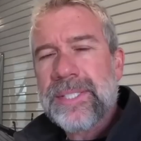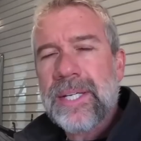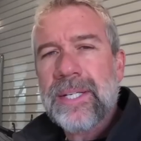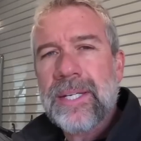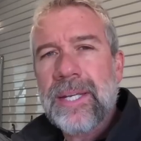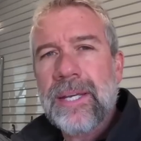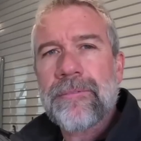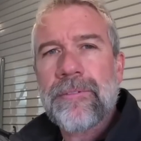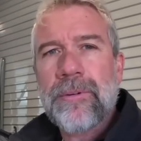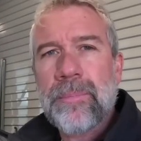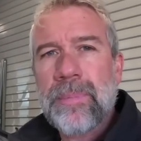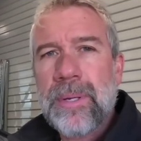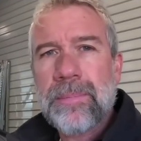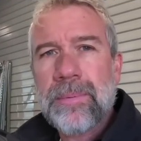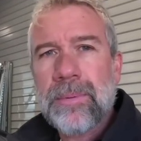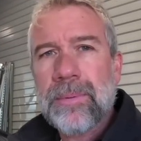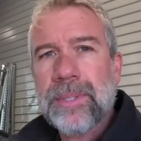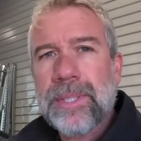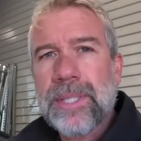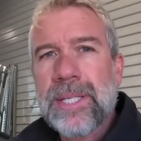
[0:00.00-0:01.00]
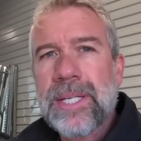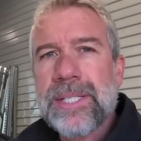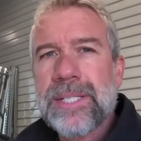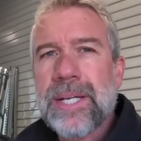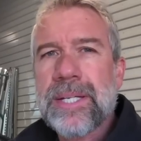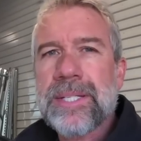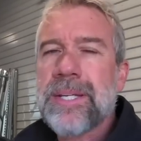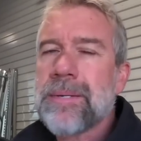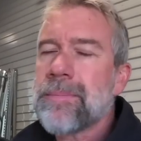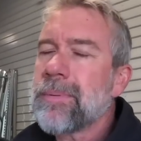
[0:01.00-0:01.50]
I get from people with these,
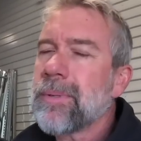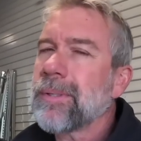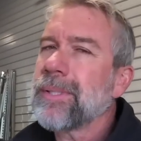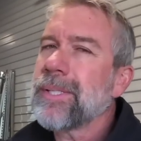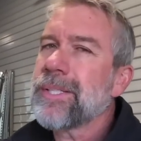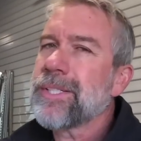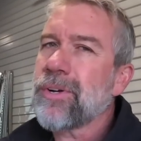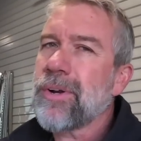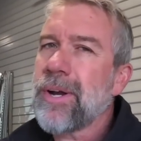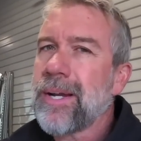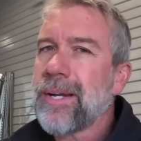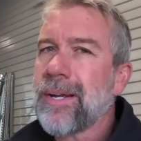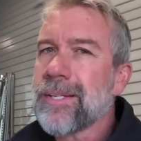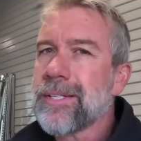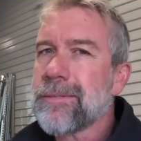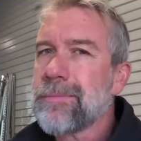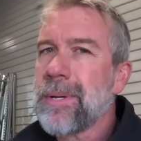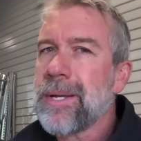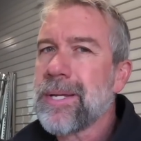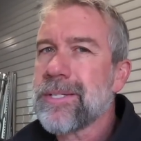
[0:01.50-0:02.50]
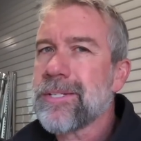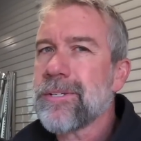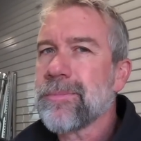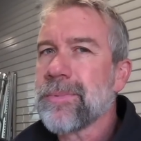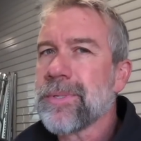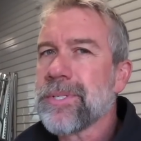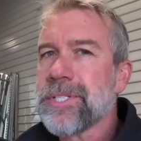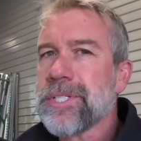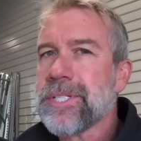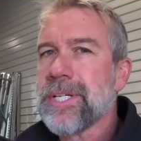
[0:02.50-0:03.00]
I typically try not to pay too
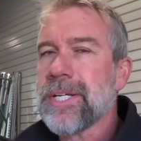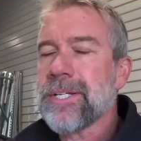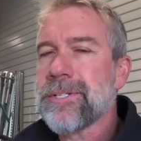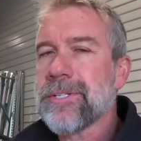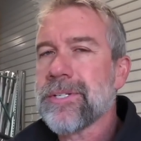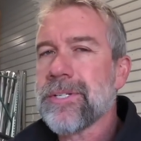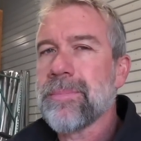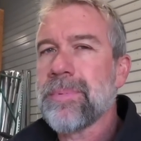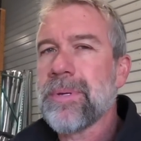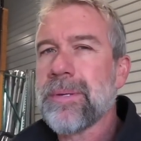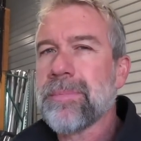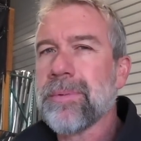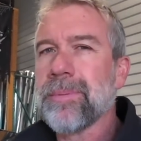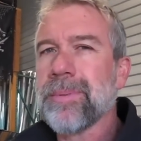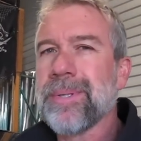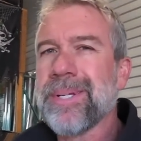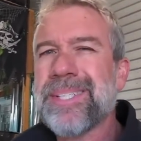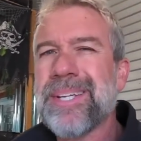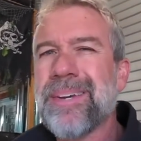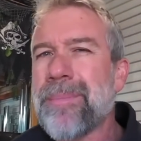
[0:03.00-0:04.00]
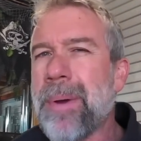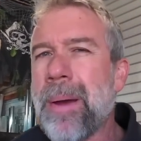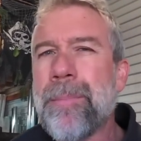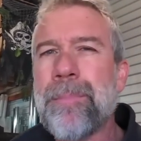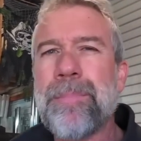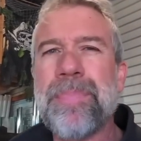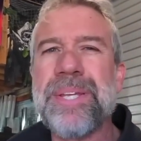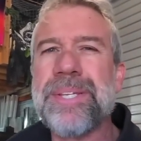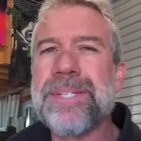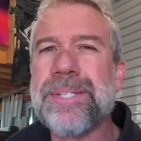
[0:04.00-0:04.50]
much attention to people because
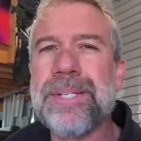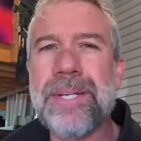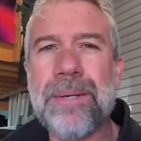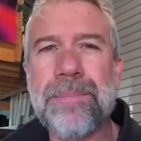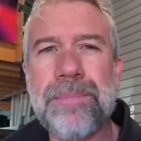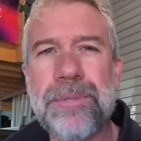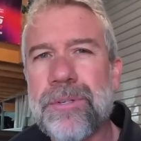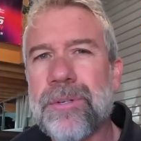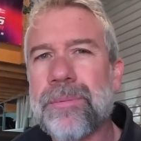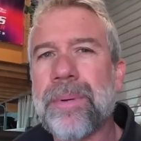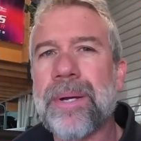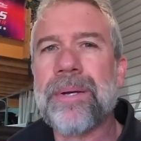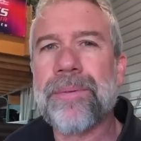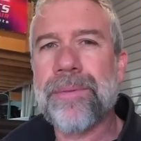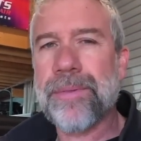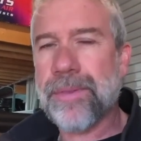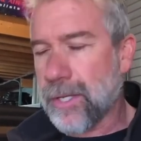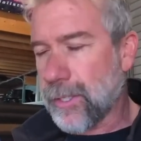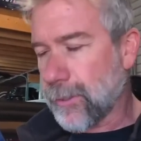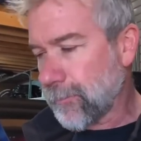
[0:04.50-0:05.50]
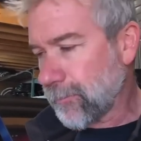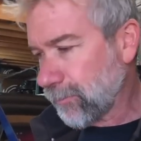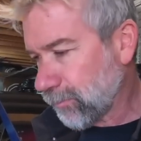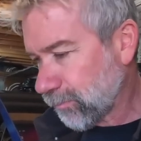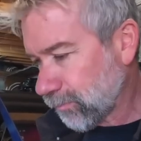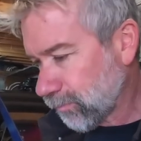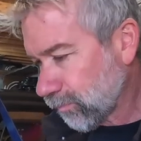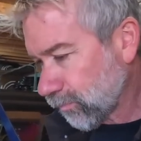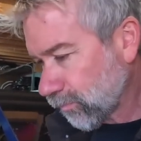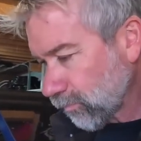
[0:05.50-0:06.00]
I'm busy, I'm doing my own thing.
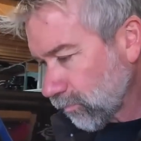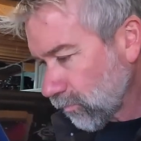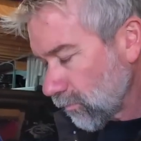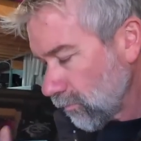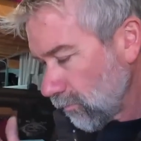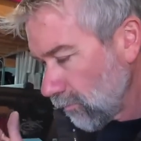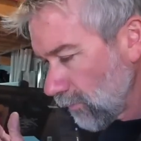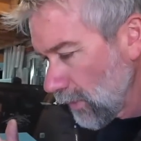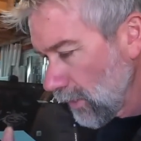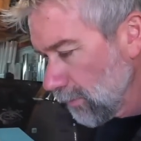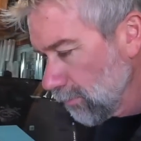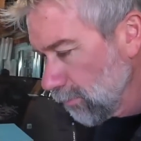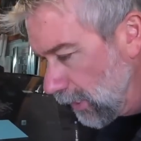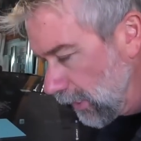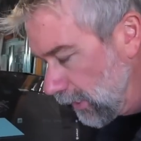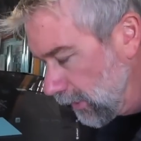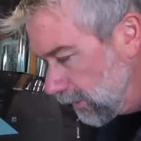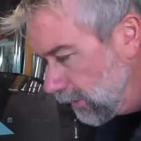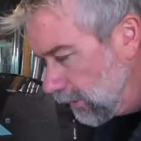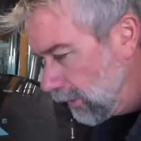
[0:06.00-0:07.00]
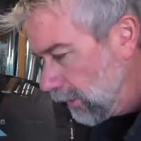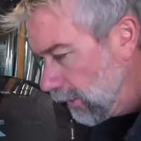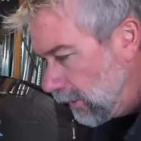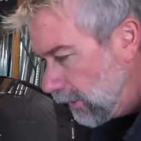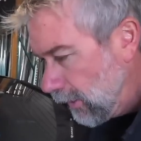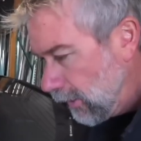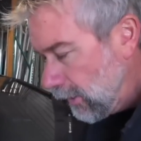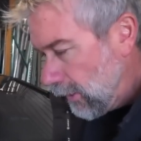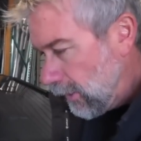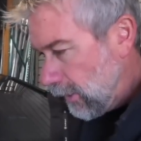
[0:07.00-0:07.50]
But
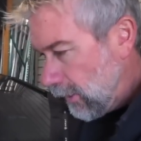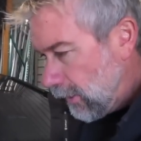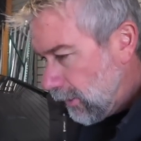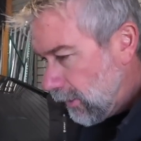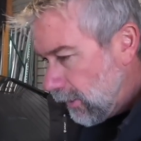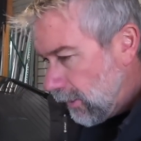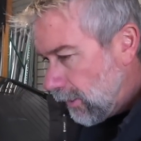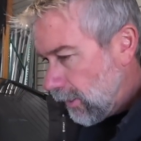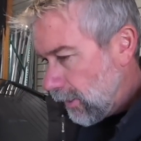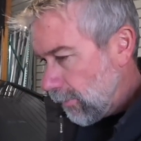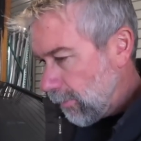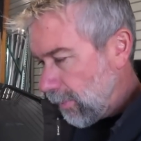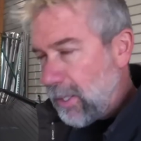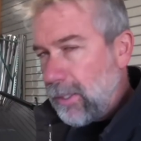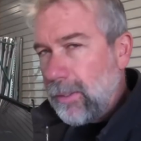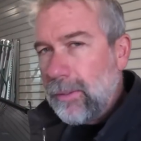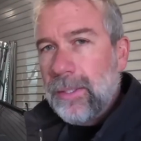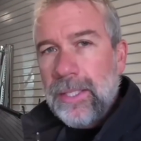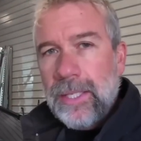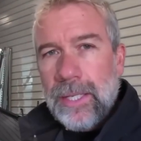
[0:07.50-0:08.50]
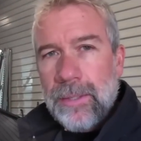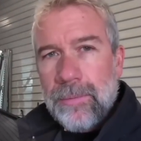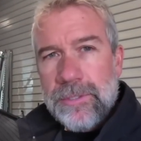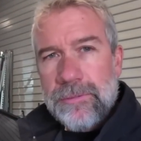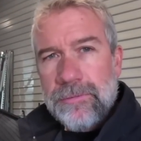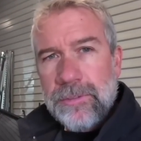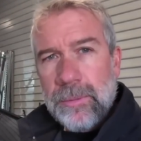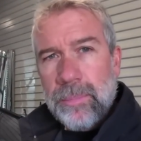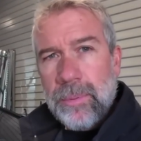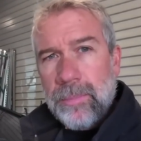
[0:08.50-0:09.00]
apparently he
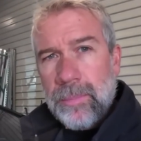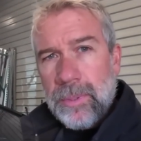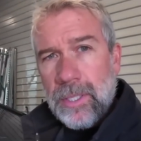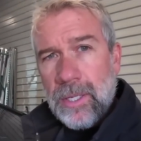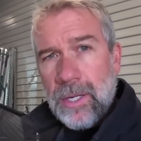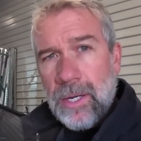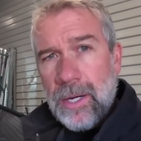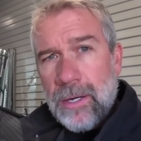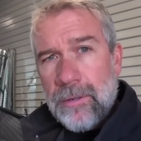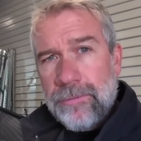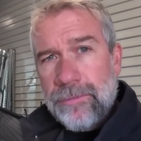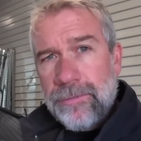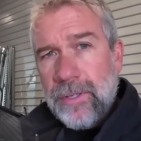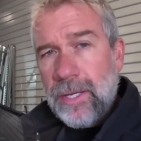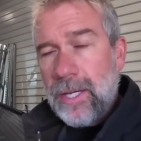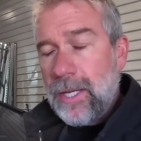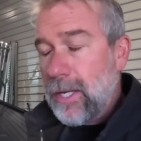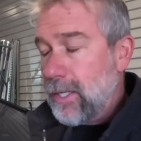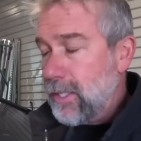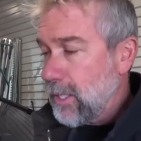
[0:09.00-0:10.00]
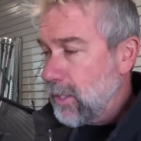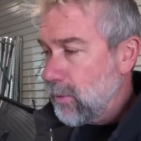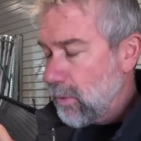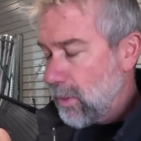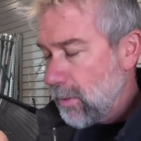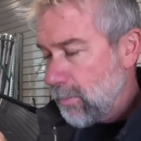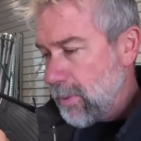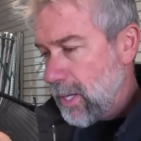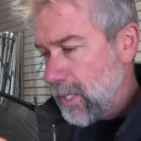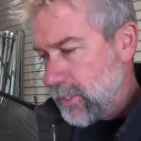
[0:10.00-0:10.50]
was flipping me off, and he
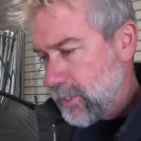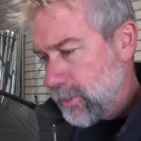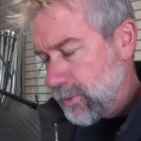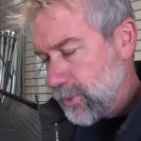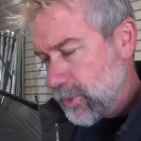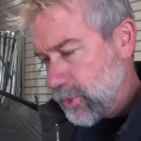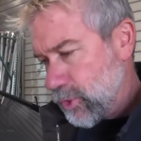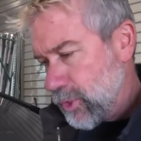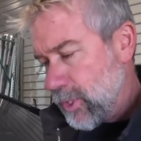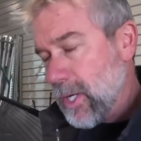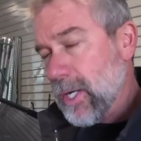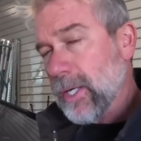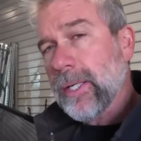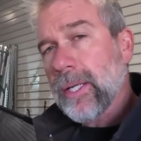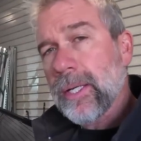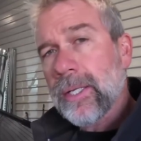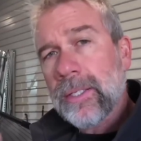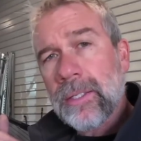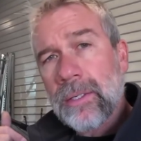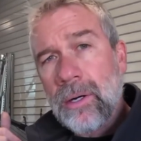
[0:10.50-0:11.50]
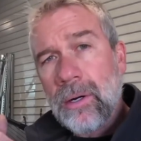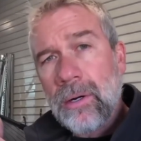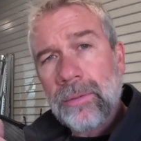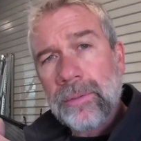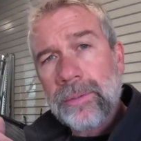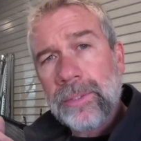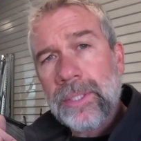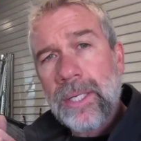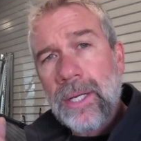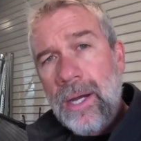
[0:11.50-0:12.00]
went back to his truck and
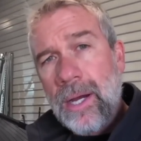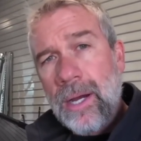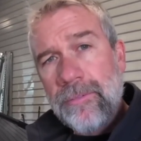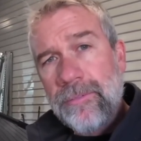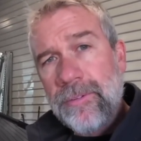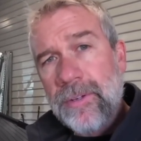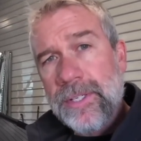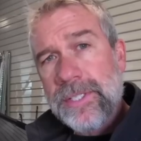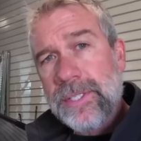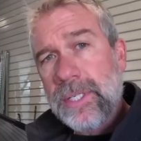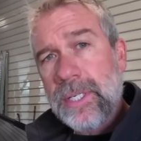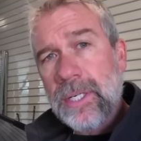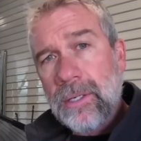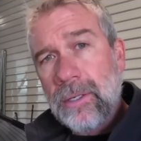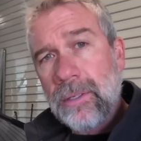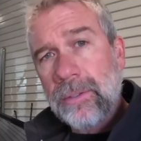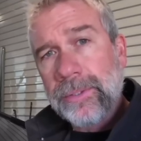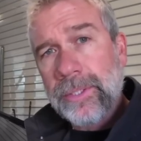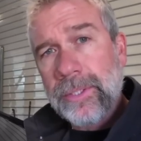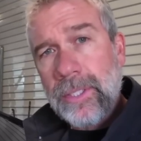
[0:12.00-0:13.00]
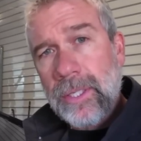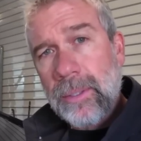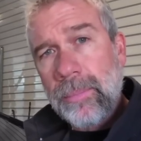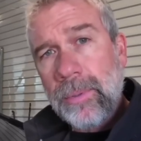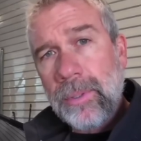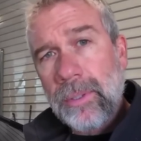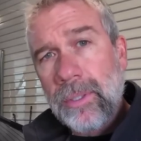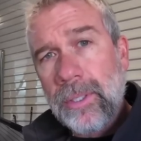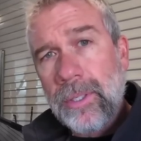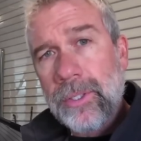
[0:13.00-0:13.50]
called the office. He called the
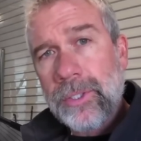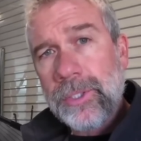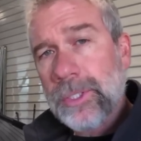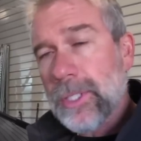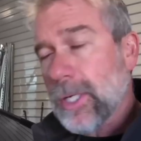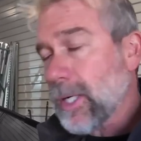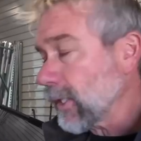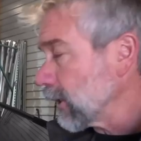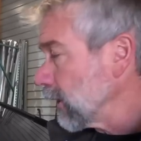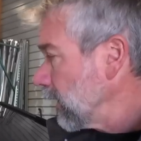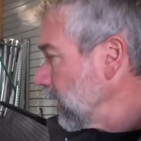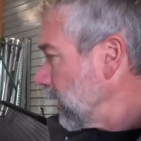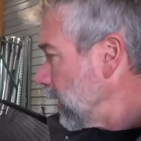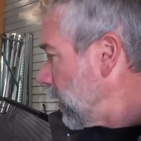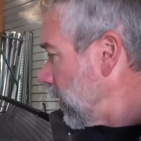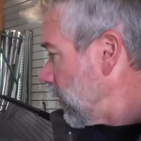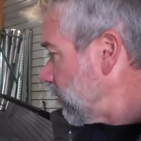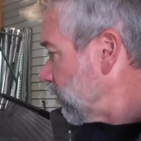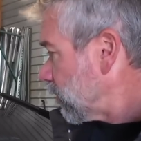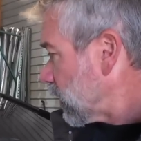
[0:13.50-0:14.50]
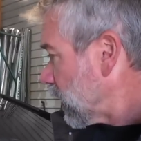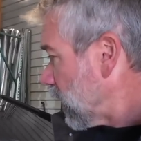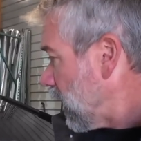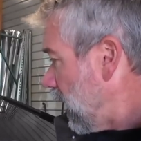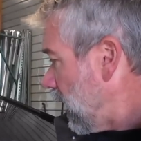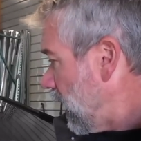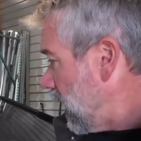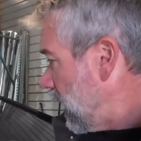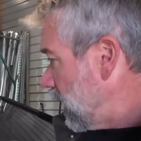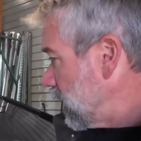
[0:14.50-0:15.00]
number on our truck,
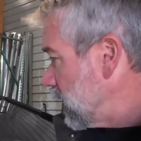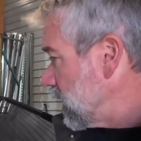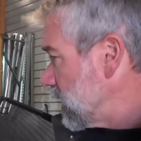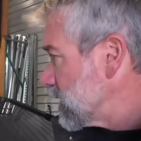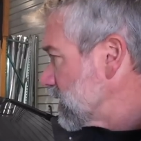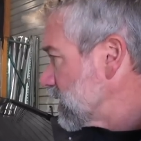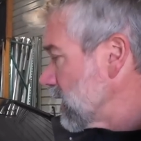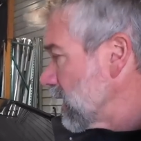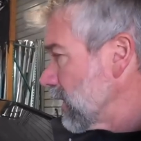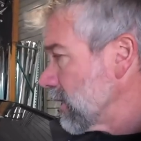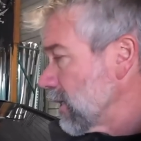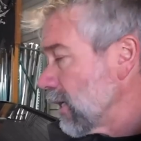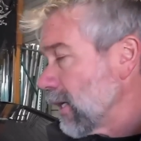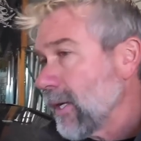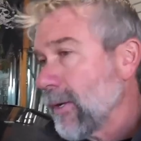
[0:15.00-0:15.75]
and he said